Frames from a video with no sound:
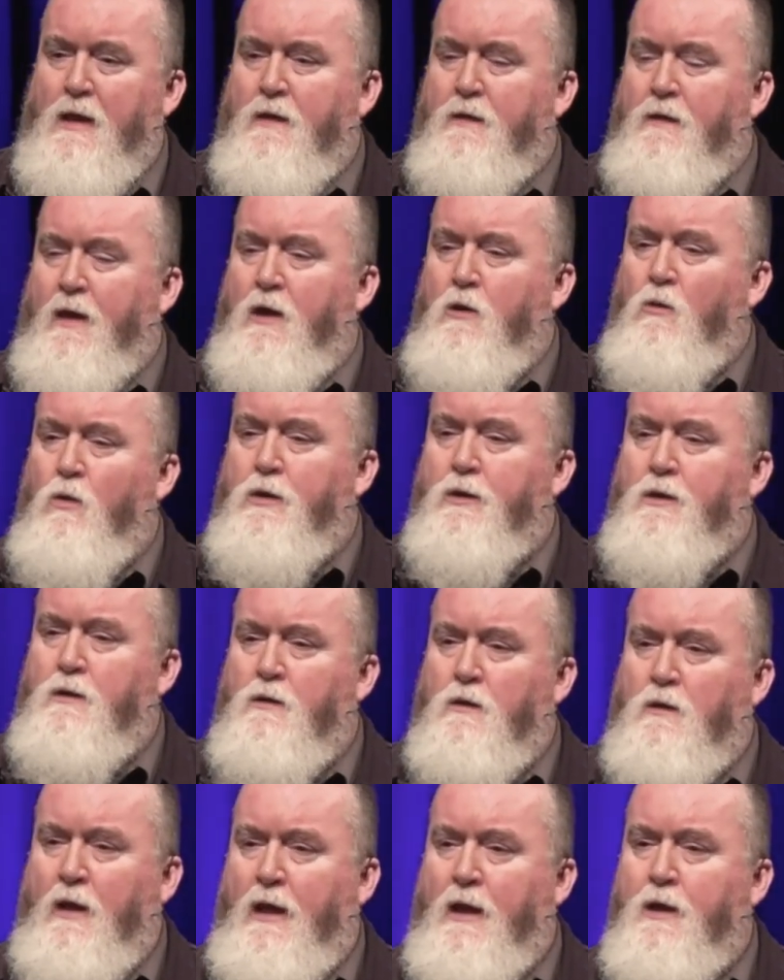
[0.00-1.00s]
they
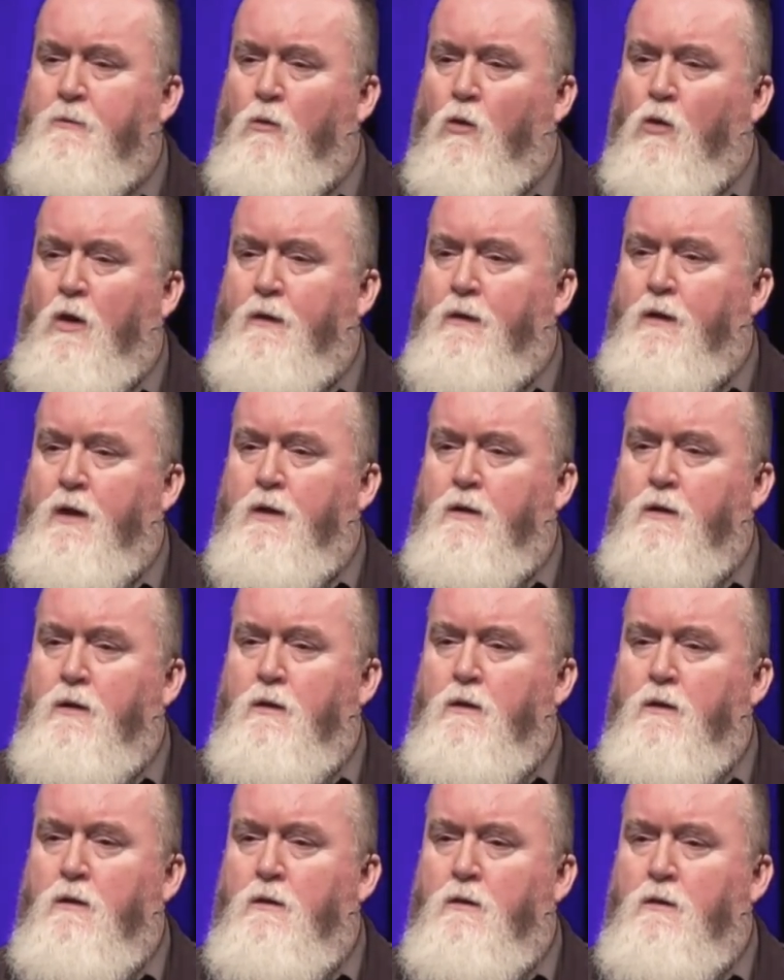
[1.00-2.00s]
would land more on the
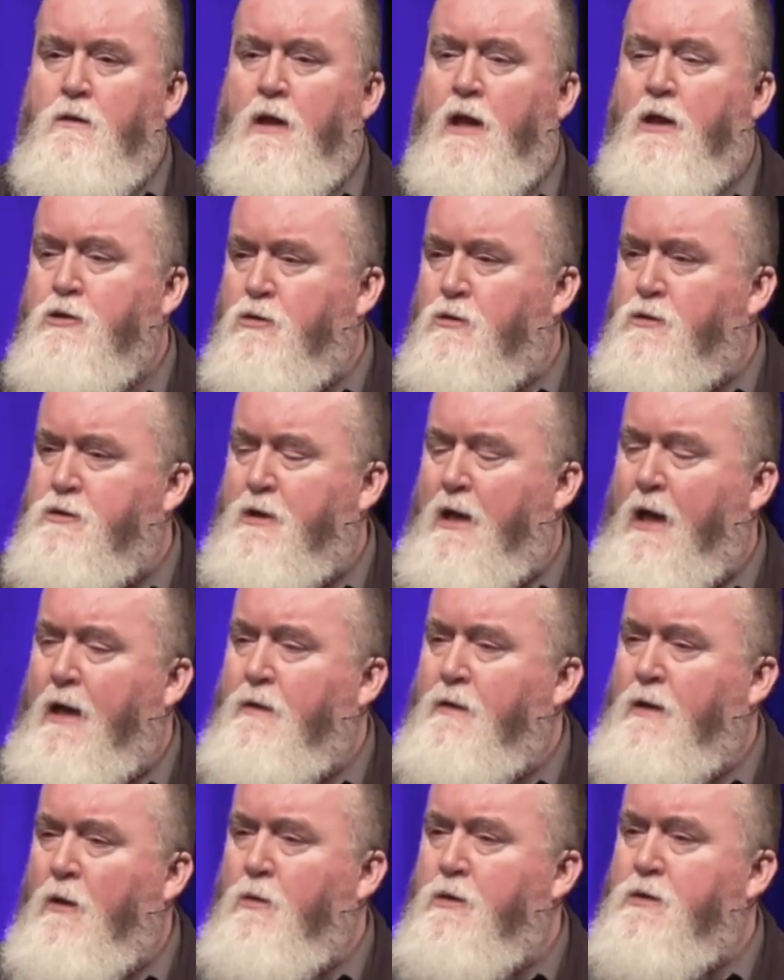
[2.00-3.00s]
nature
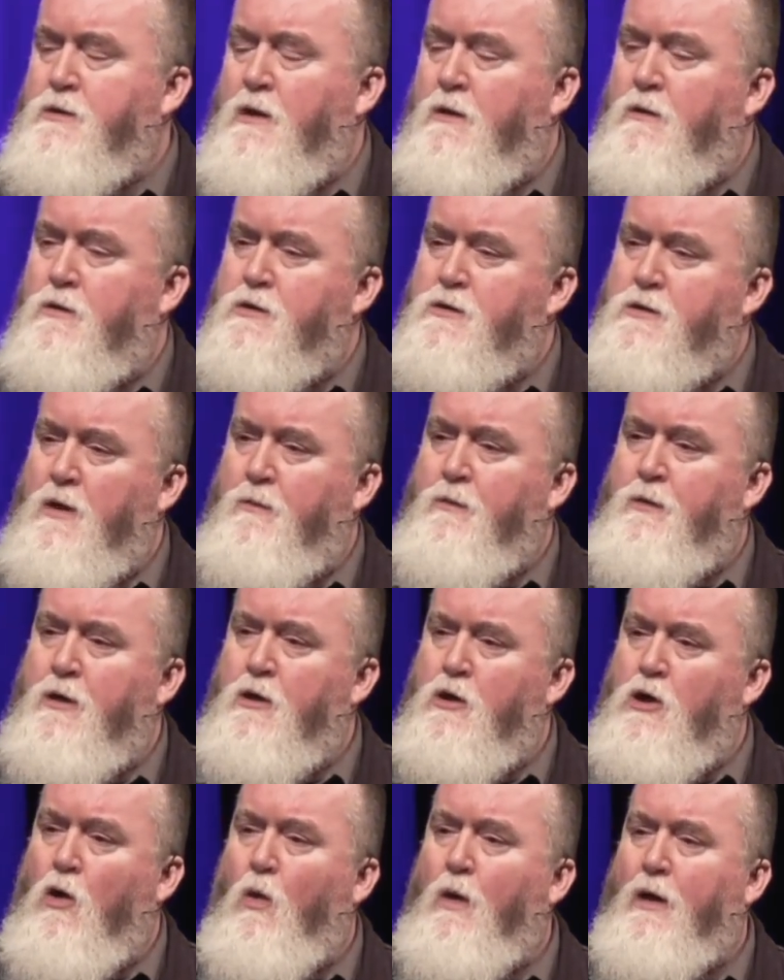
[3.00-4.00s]
side. They would say there's
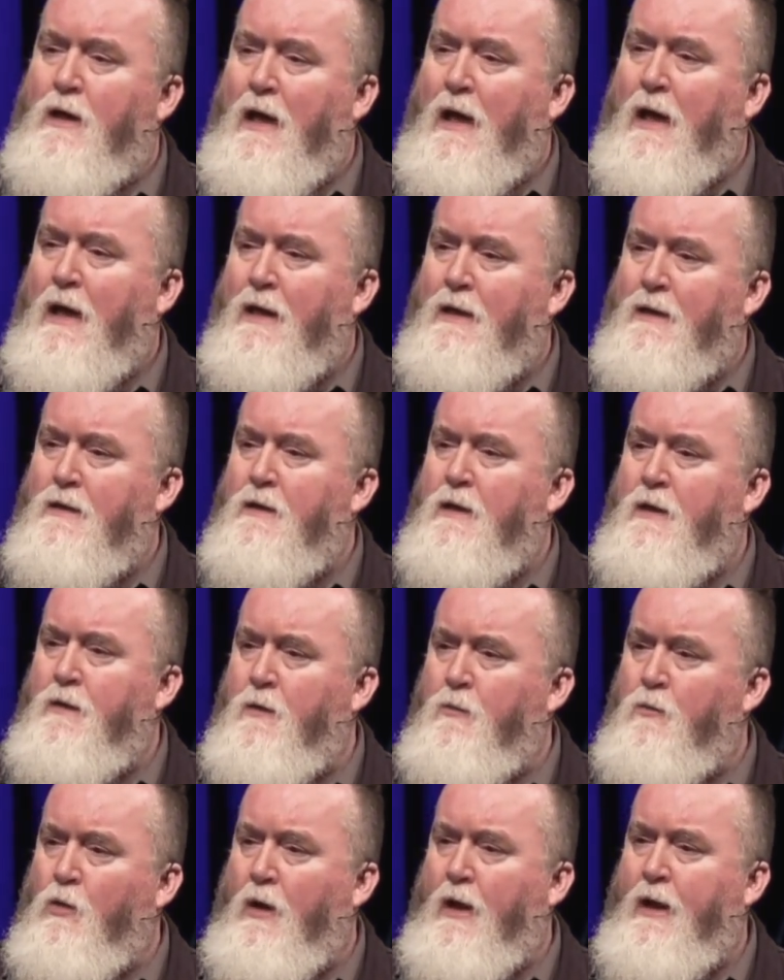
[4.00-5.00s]
something going on in
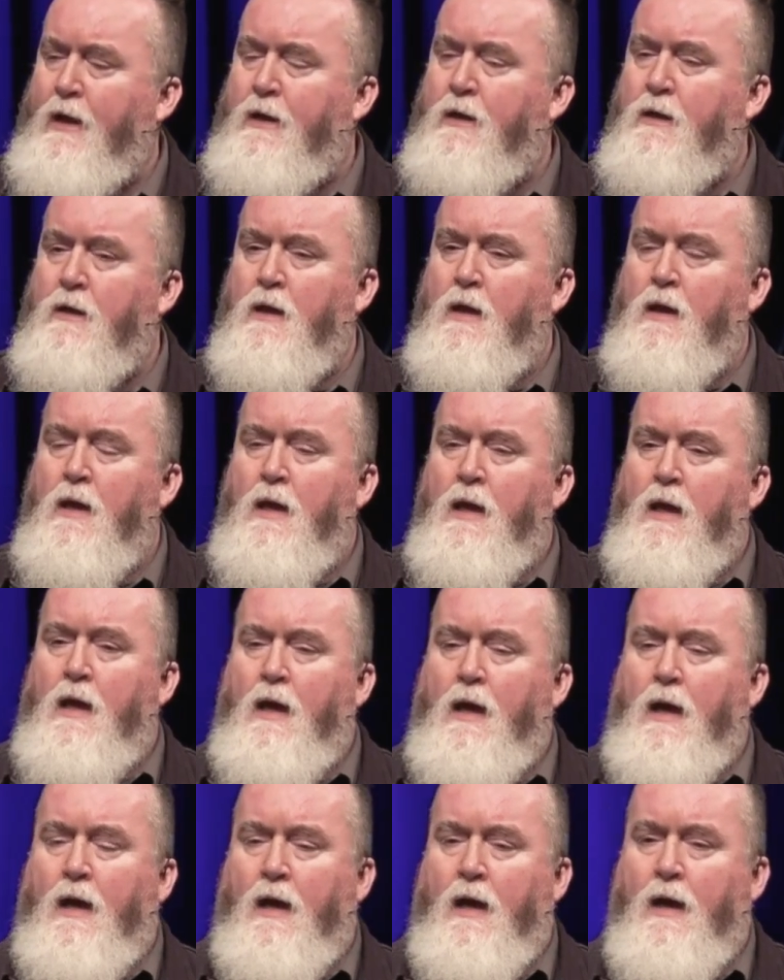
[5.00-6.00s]
the brain.
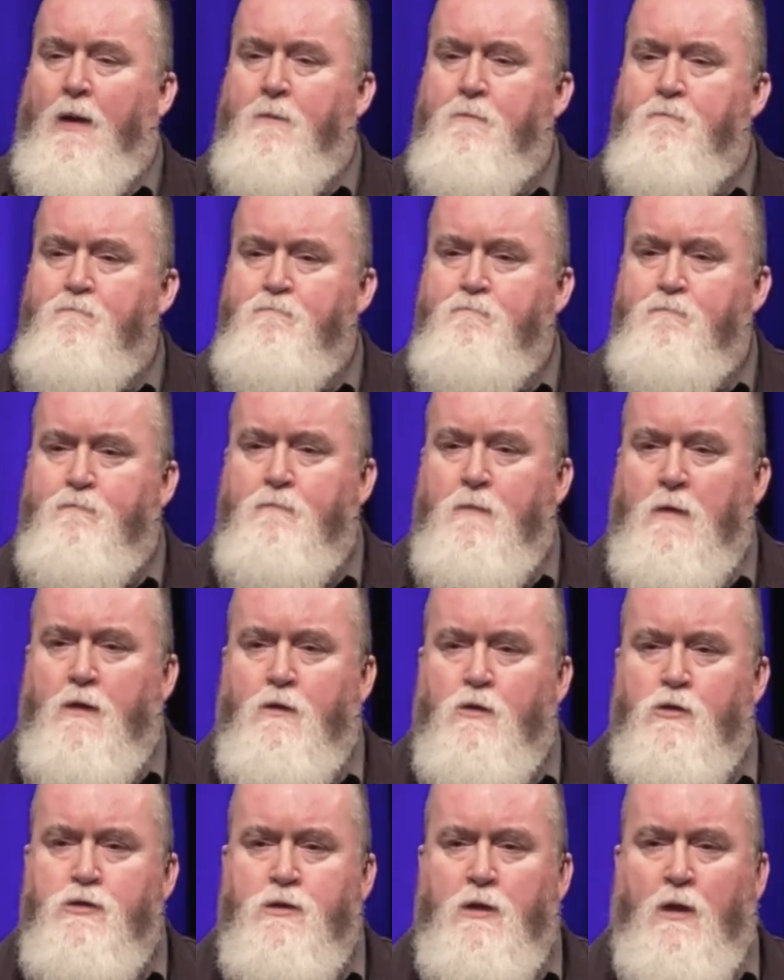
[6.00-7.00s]

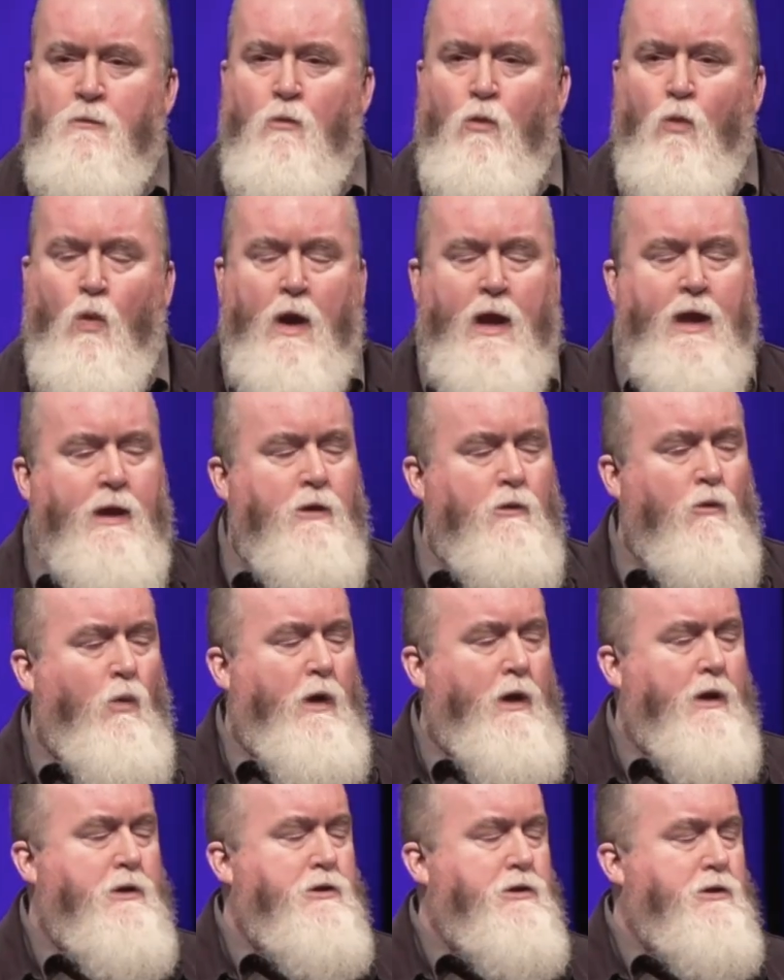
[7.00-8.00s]
There's some way in
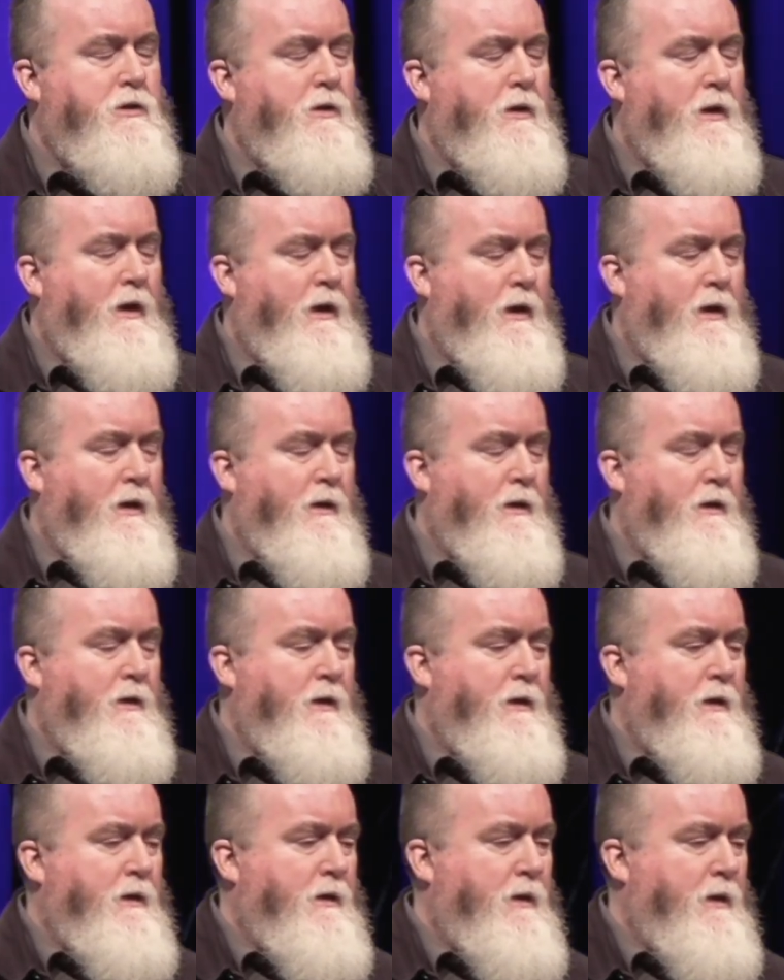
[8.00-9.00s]
which
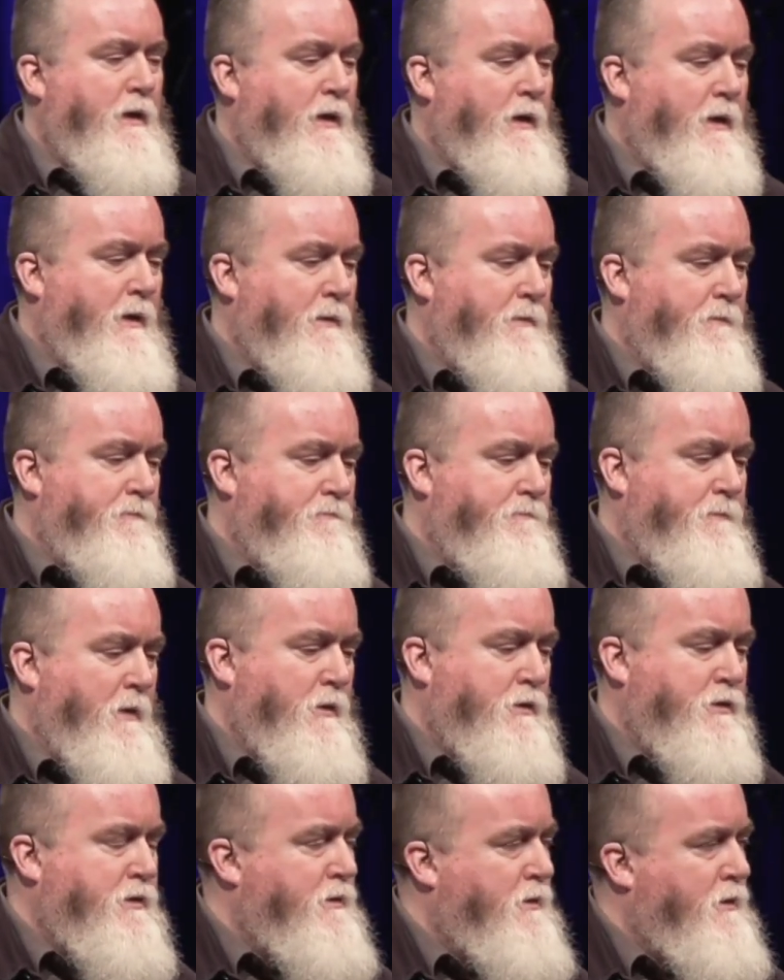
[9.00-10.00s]

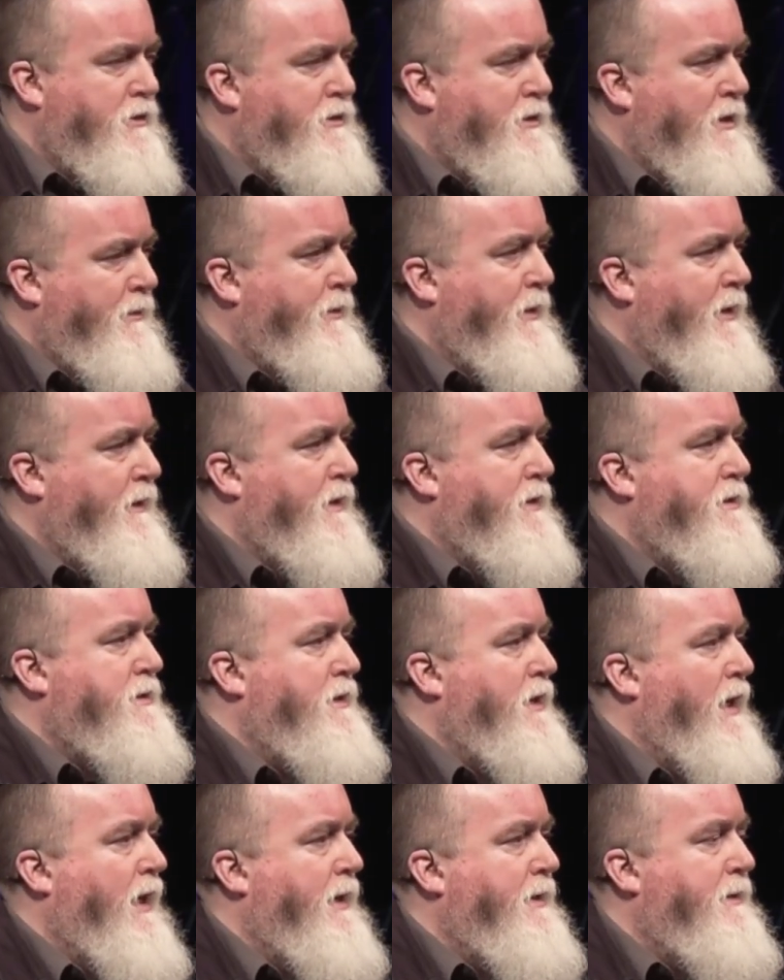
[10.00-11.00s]
there's something that's
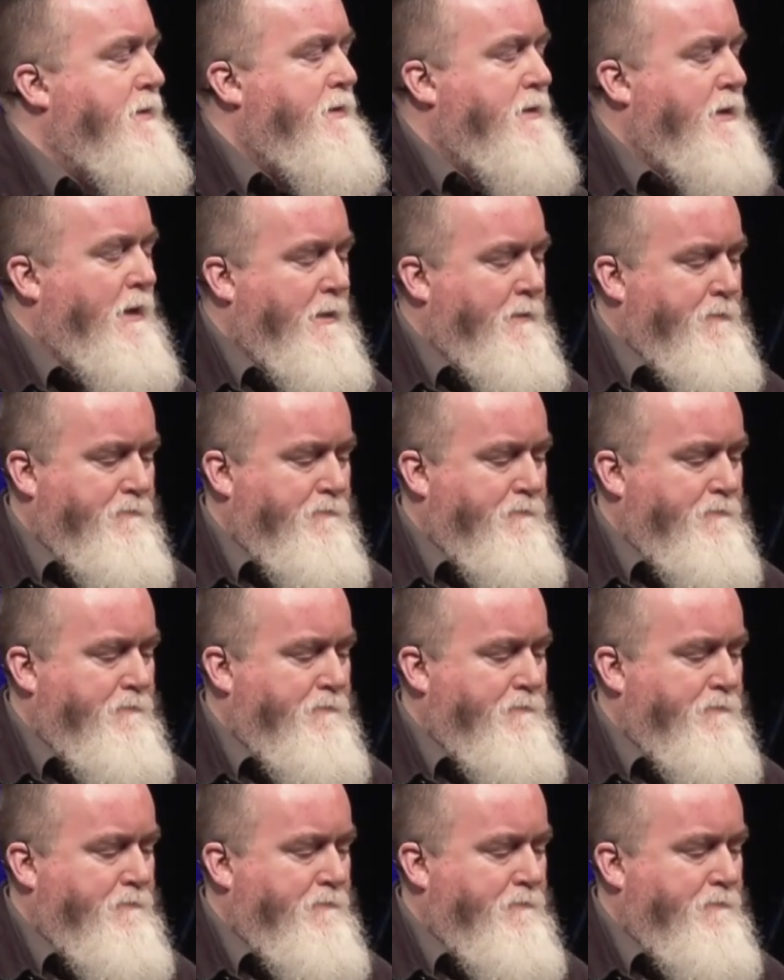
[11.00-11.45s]
not,